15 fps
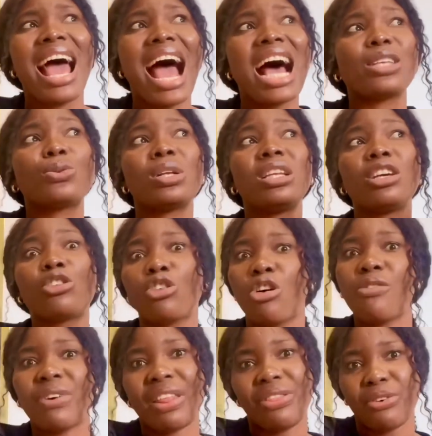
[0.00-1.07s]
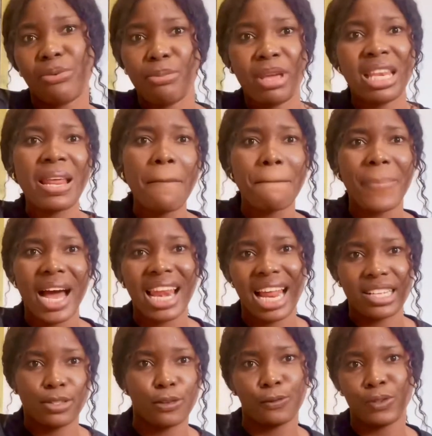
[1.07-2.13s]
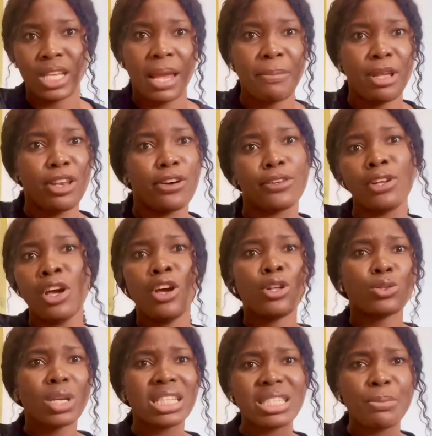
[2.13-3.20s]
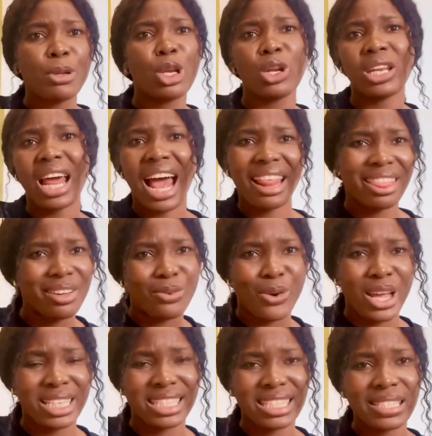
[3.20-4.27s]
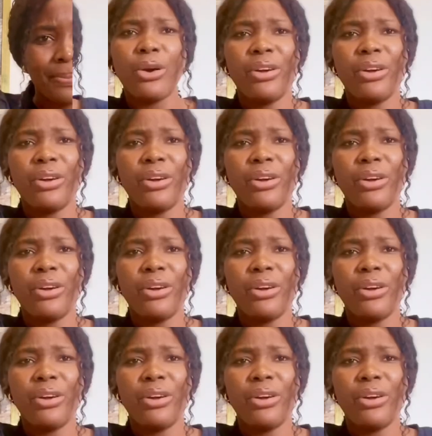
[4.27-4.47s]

actually cover the remaining balance of 10 million 20 million and the rest make mm-hmm.